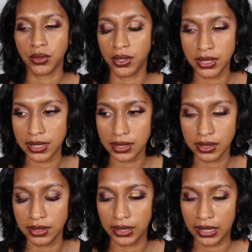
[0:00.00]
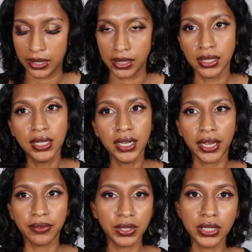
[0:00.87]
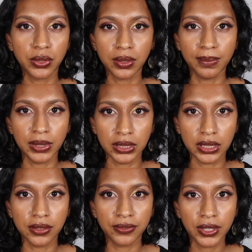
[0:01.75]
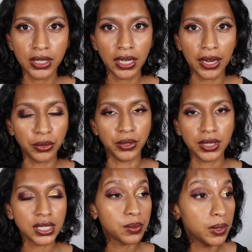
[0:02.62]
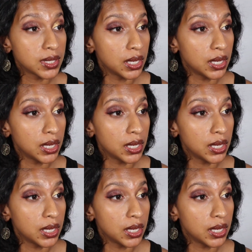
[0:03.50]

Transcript: Honestly, like I really couldn't believe how good this was,